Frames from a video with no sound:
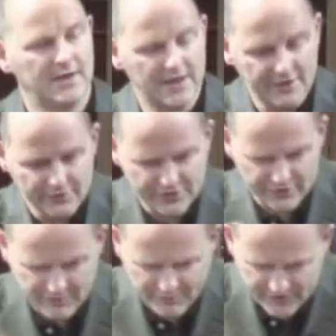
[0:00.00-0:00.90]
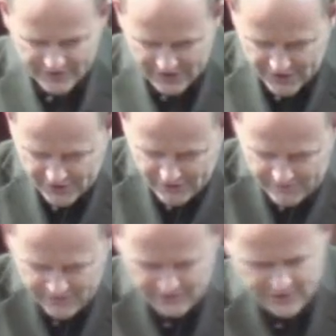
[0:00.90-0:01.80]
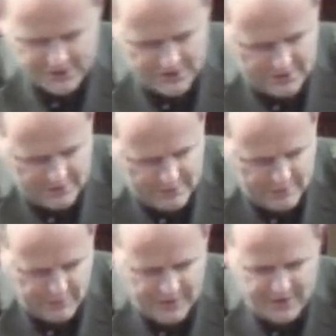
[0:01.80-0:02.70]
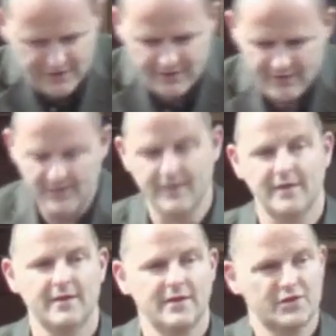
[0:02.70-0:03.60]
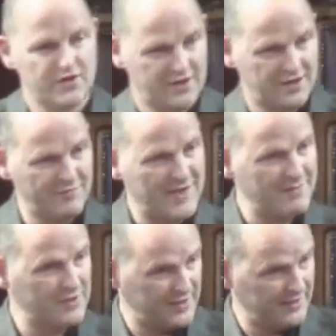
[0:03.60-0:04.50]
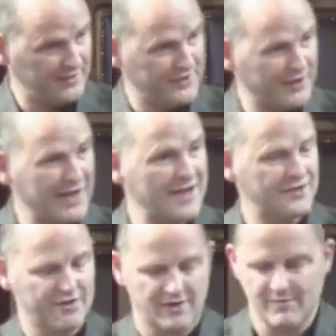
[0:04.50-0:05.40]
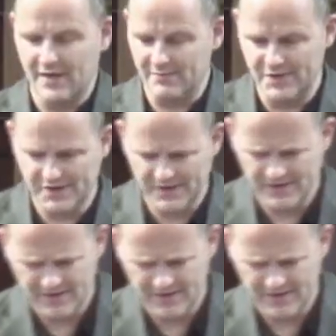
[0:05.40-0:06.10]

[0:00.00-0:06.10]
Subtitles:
and also the protection of our relationships with one another. So the commandment, the latter commandments,